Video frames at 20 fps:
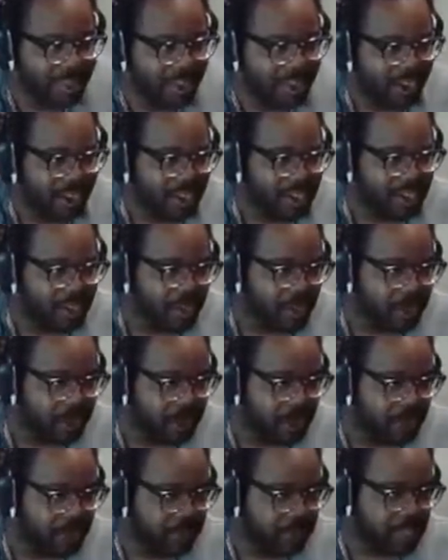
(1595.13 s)
Alright, so there's a
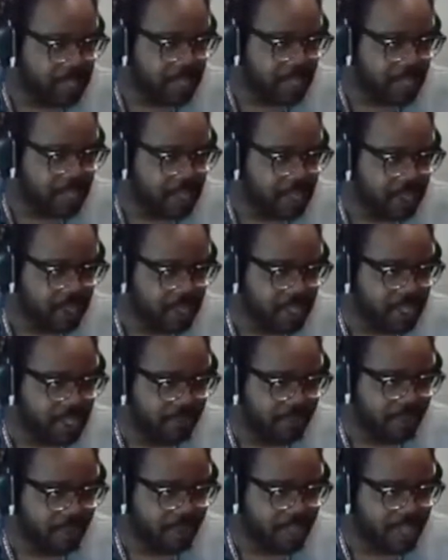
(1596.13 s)
bit of a mistake. So this
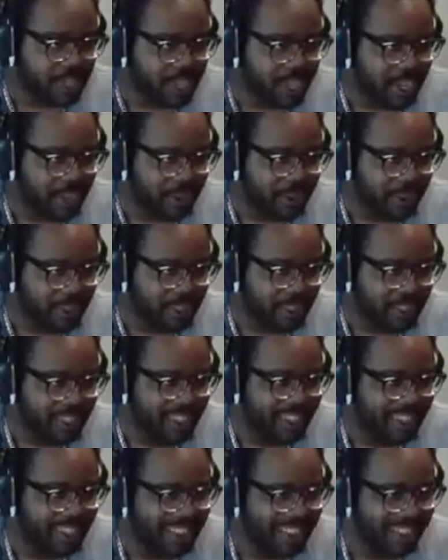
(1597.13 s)
level is like one of the
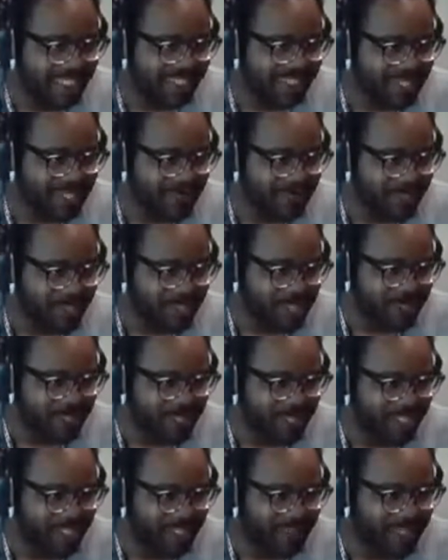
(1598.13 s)
most
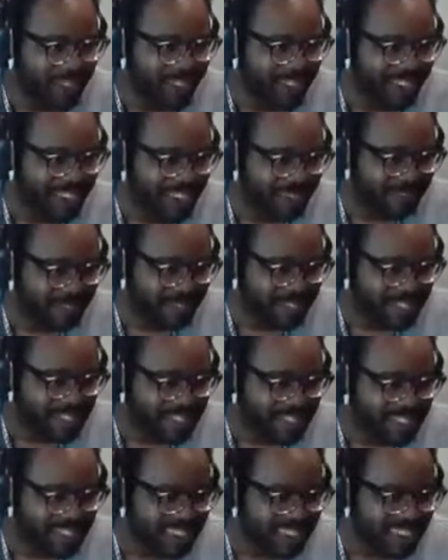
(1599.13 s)
visually appealing
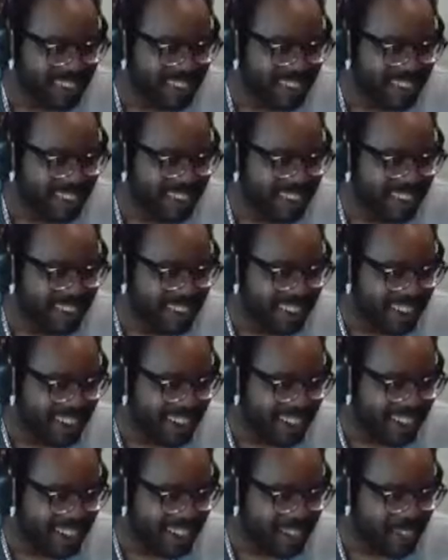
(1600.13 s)
levels.
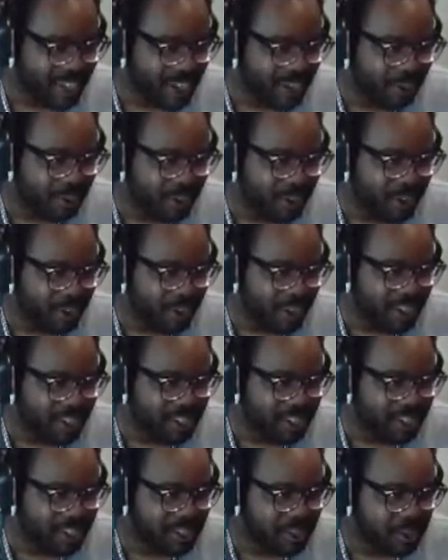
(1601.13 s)
Generally to
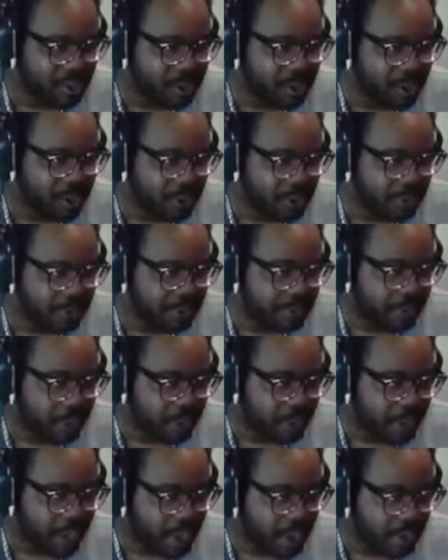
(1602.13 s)
watch, because usually you want to
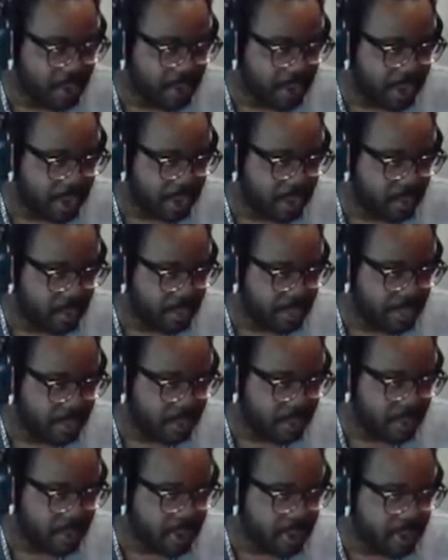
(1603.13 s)
fall down
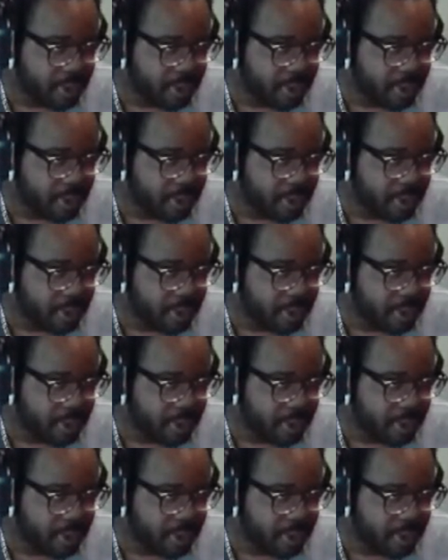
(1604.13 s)
without